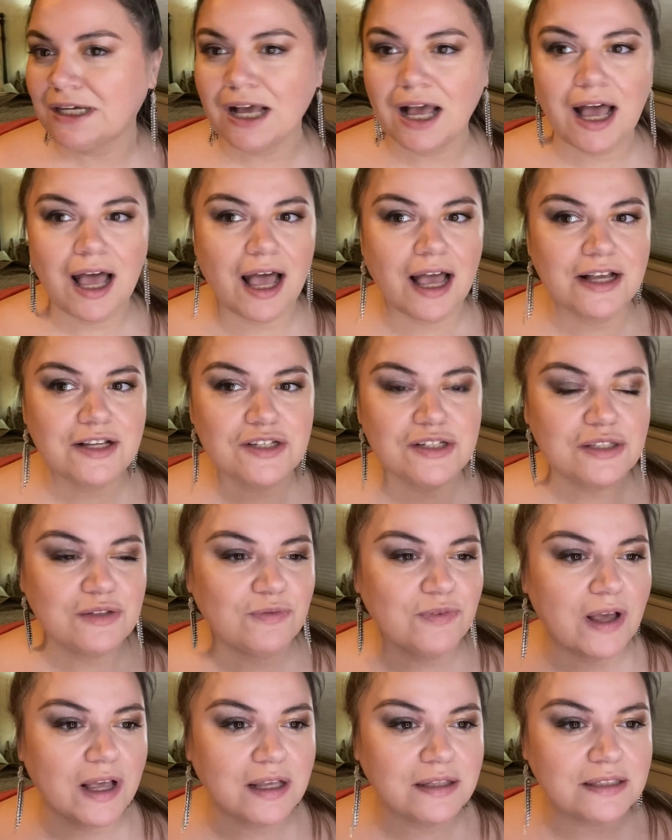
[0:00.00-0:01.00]
I just
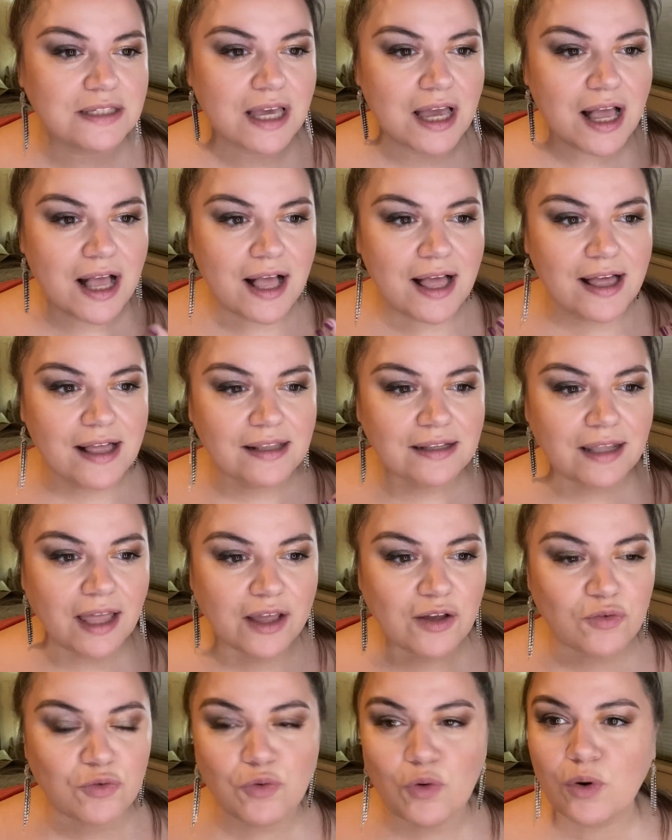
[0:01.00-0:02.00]
felt
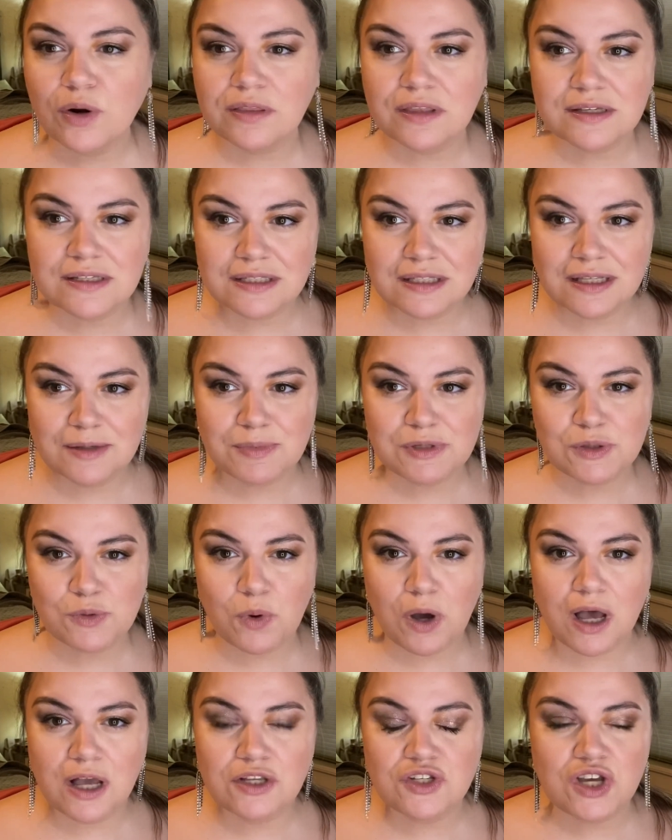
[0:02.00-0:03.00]
like for this lip
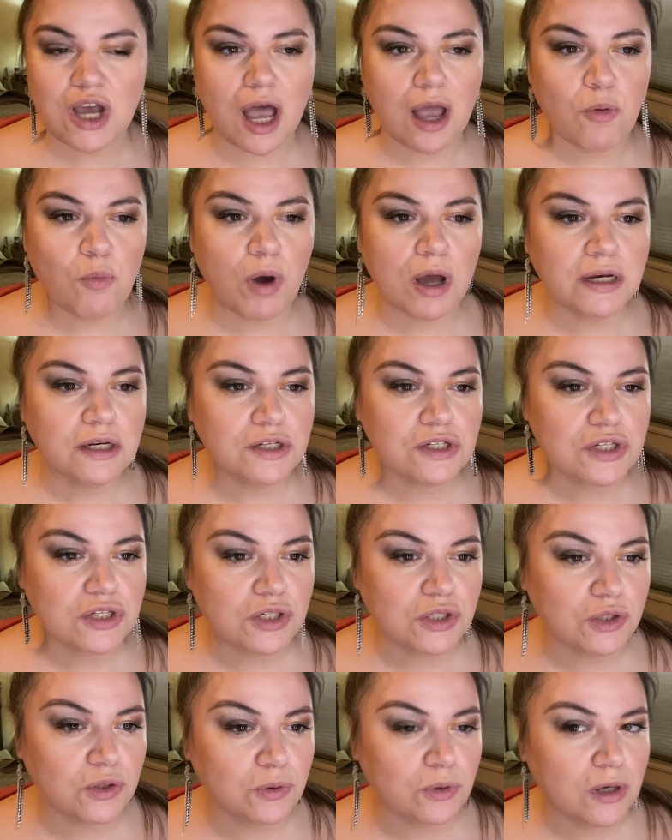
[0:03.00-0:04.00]
swatch, I wanted
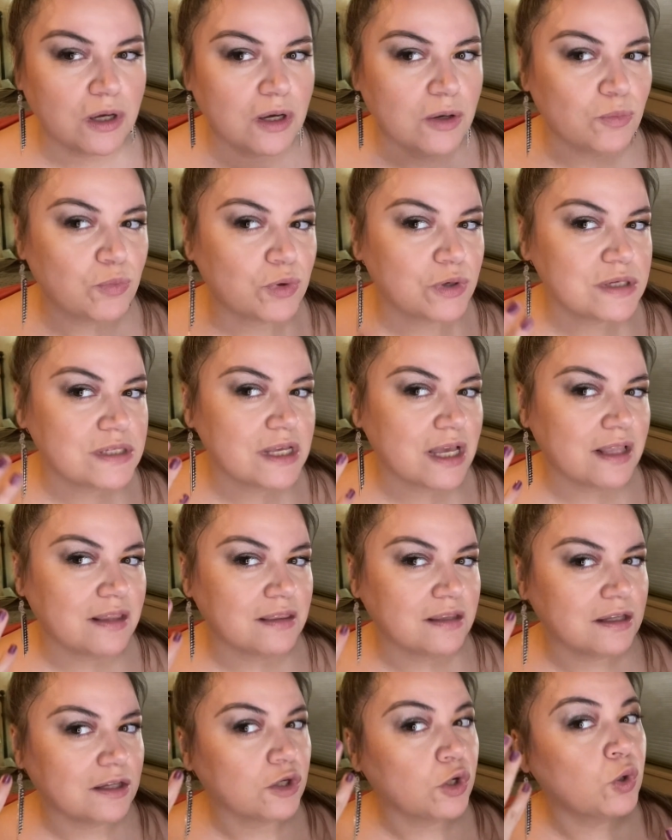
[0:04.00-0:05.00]
to present
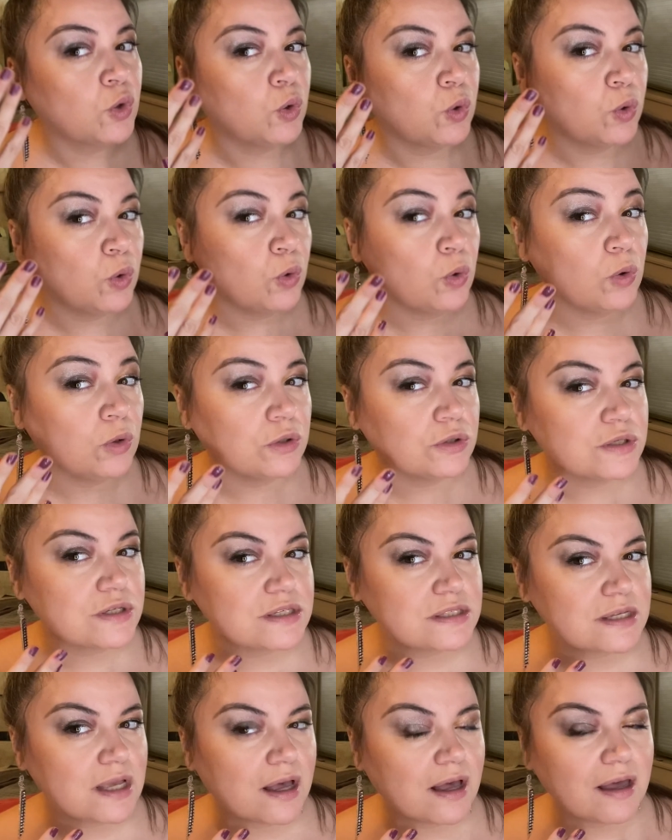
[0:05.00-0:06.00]
the cooler
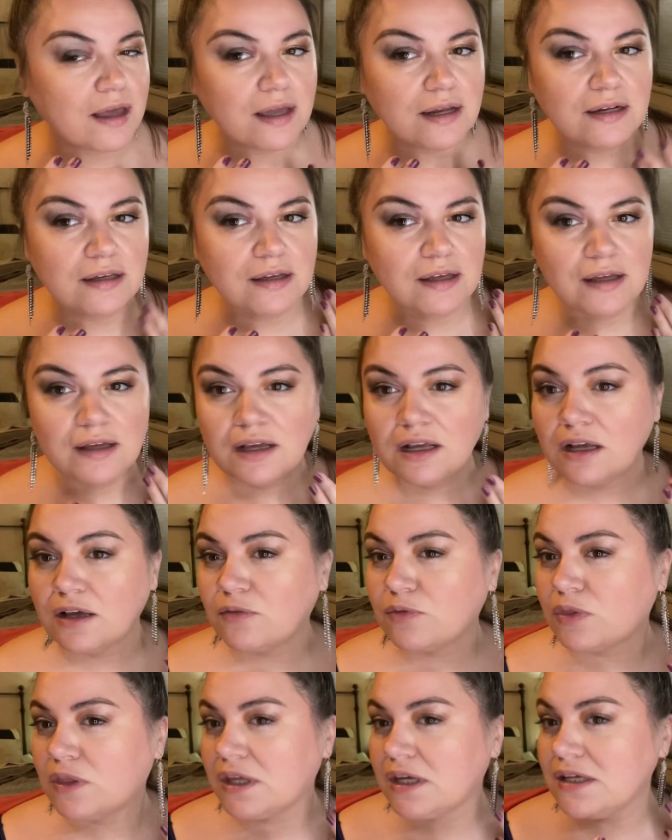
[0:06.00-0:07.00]
side of
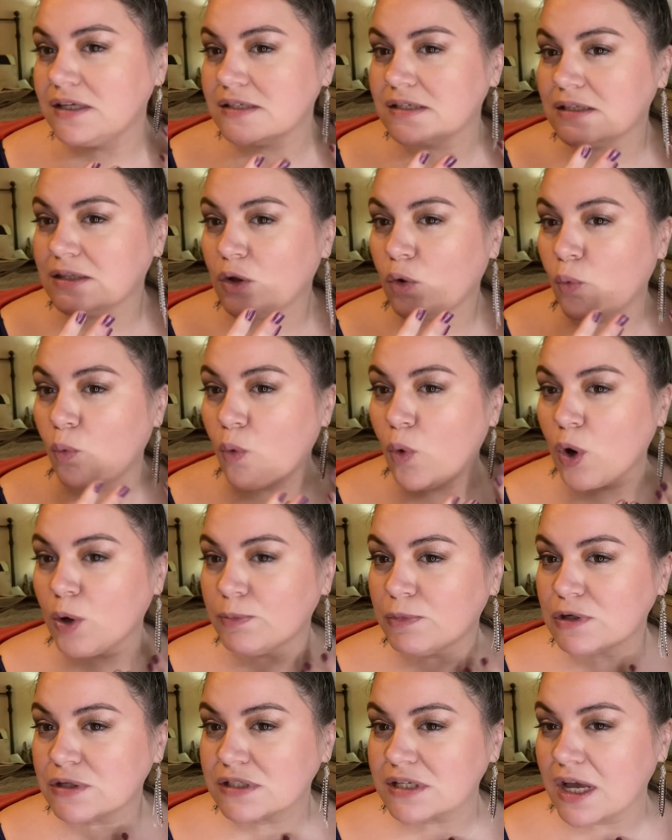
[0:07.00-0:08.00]
things and the
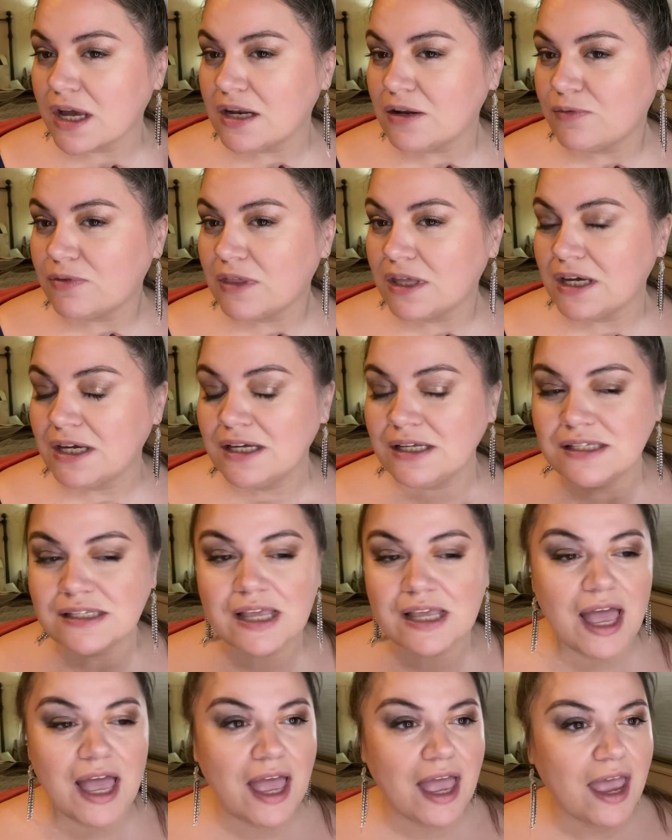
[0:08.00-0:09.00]
warmer side of things.
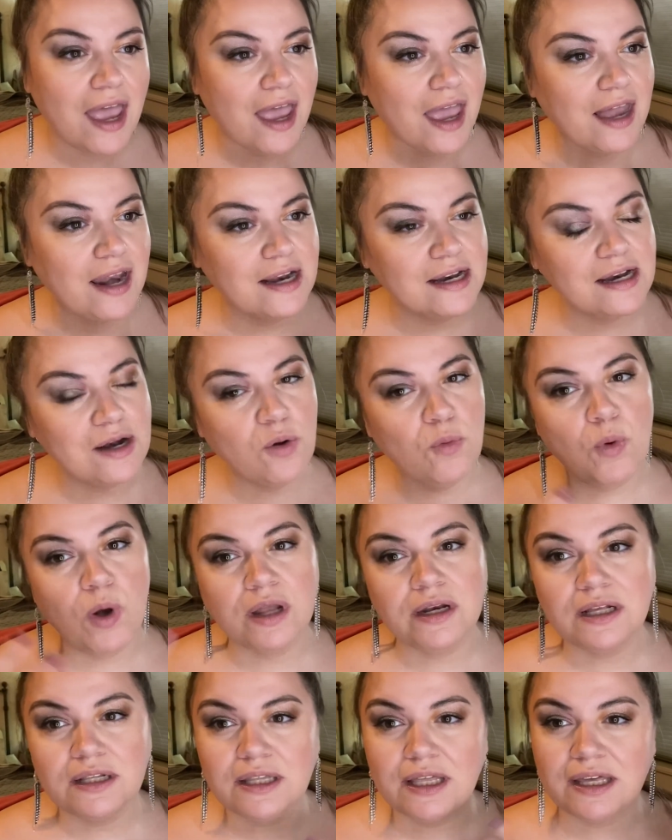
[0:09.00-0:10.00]
And I didn't
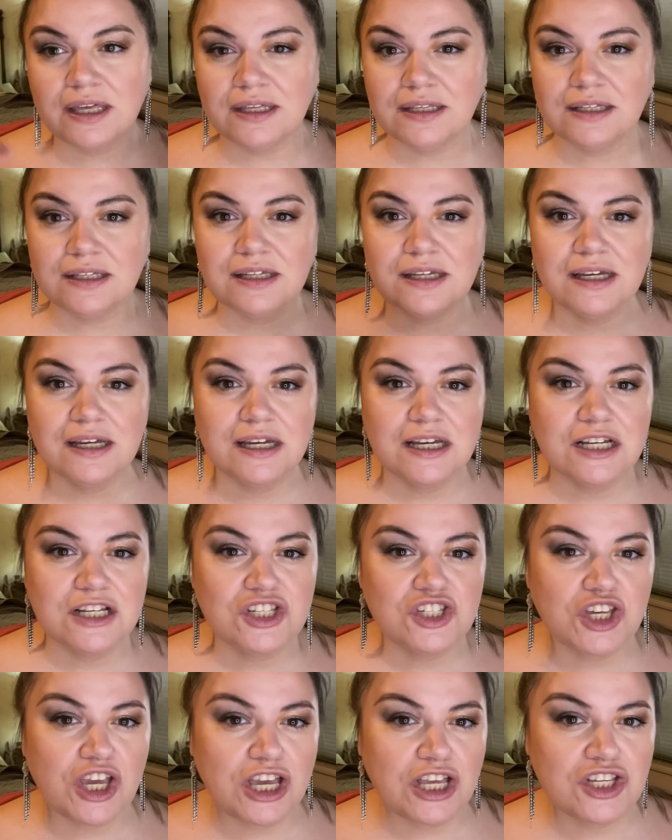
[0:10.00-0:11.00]
want to like
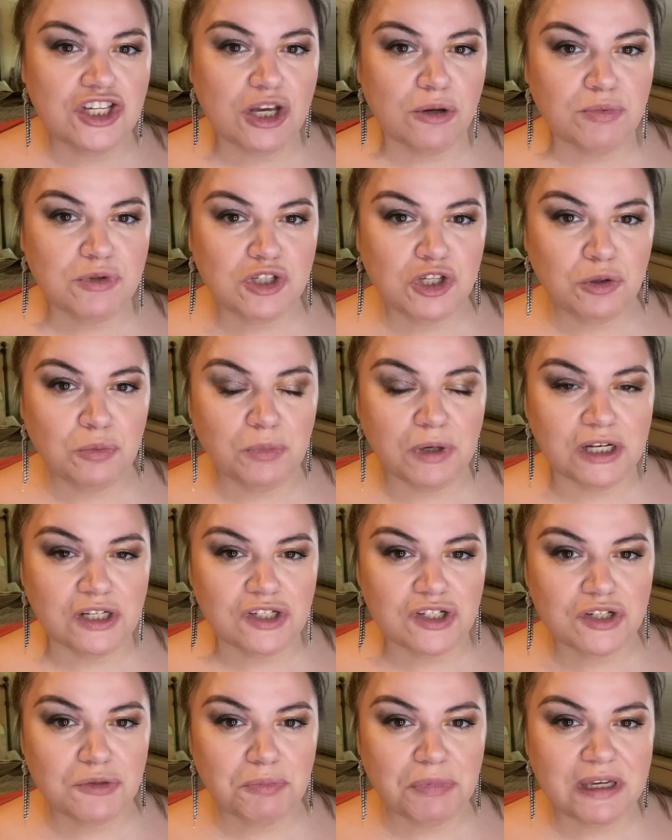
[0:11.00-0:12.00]
change up too
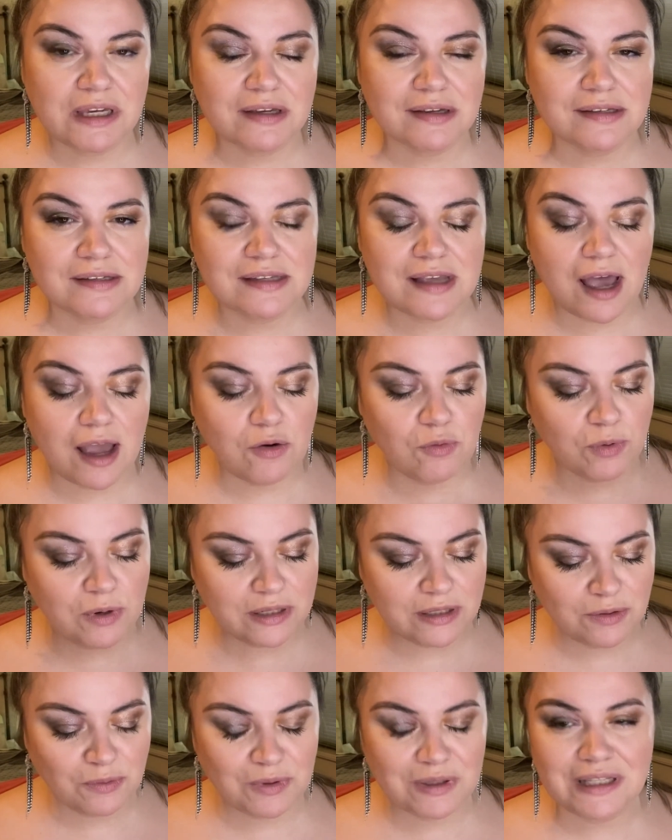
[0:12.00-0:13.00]
much because I
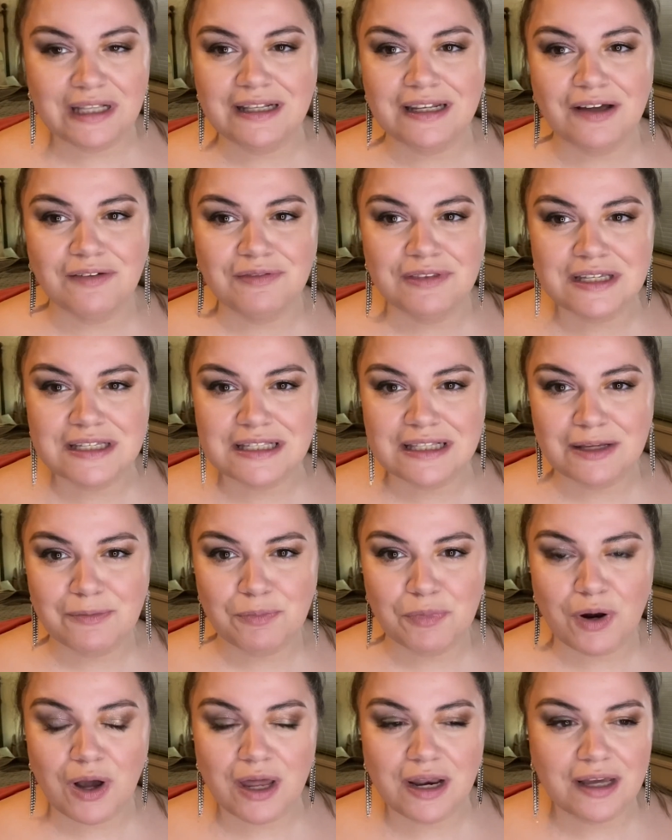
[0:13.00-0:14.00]
really love this lip
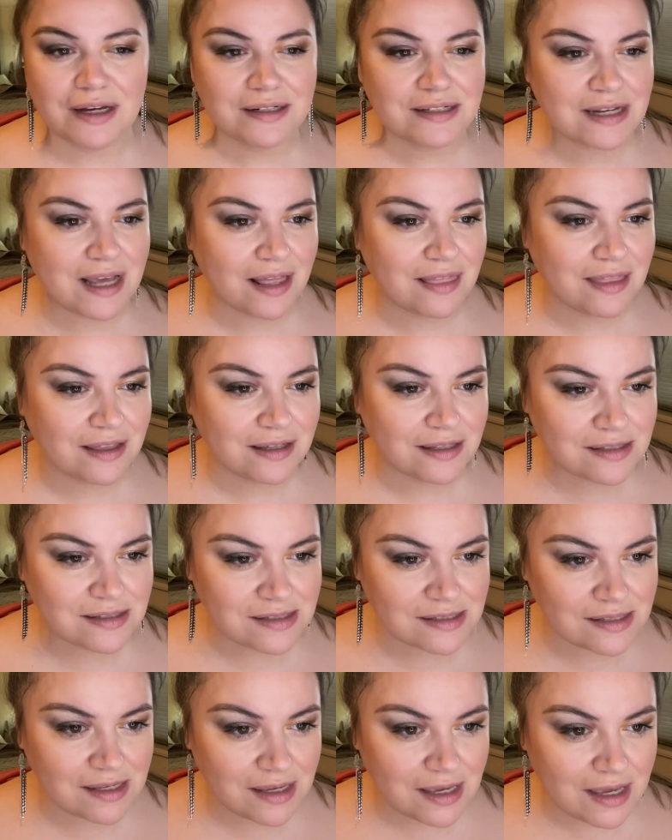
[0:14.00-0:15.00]
product. I think
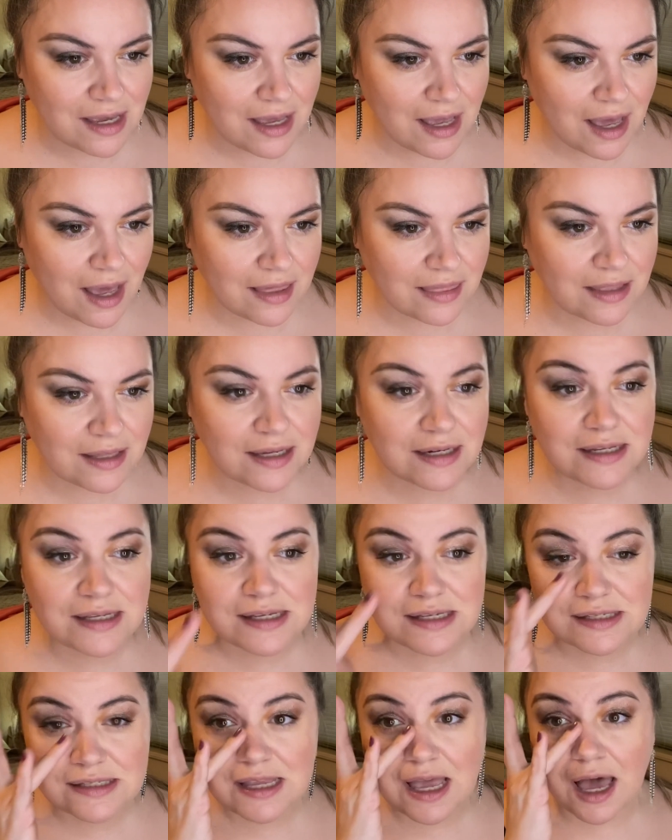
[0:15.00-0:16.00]
it
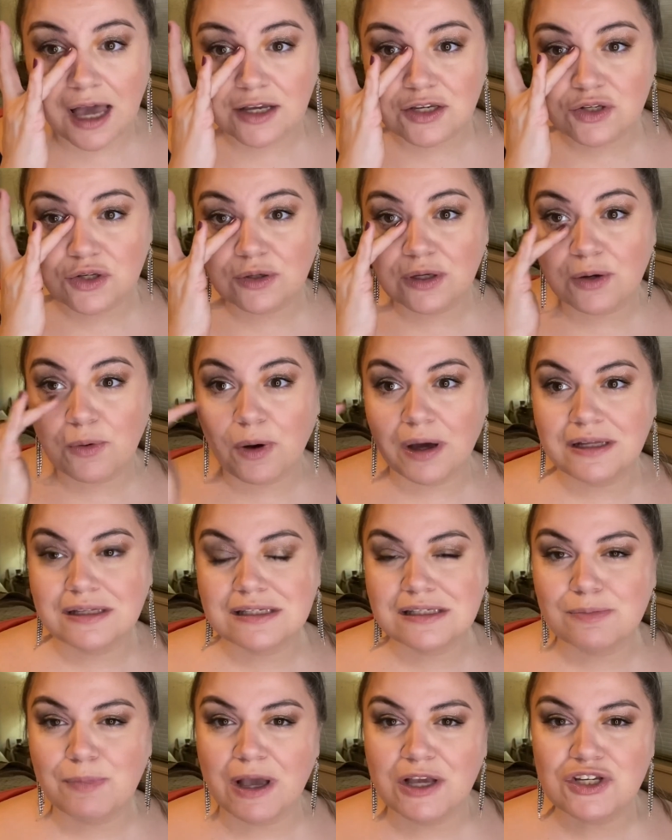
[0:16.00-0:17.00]
is actually quite
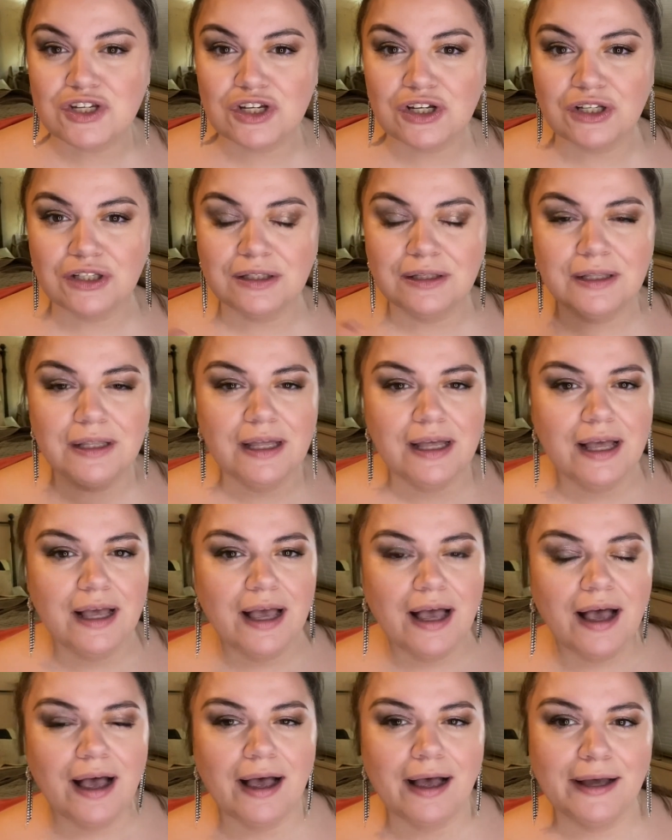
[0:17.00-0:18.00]
special.
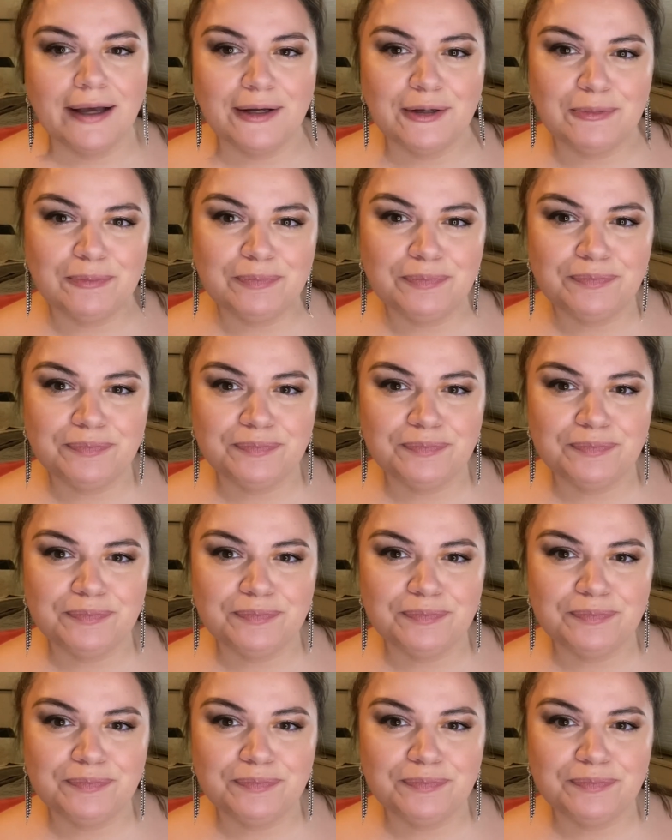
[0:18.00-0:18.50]
Even